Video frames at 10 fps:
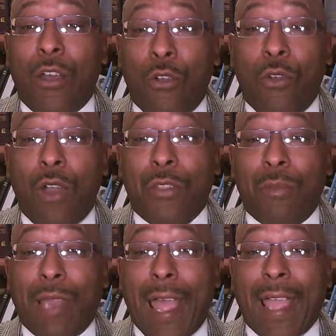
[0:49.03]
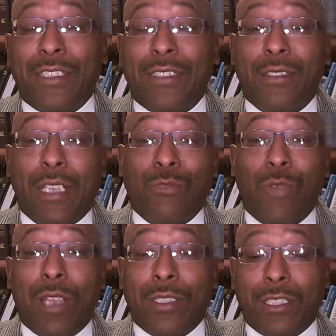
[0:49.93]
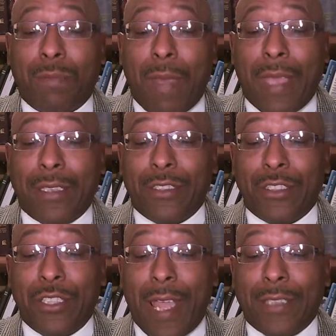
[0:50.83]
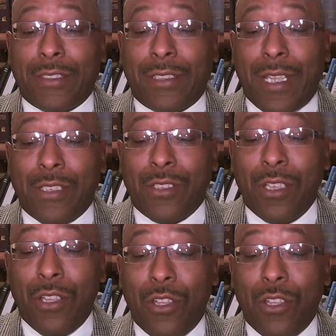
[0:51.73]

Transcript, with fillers: who are the blacks as well as Hispanics in the United States,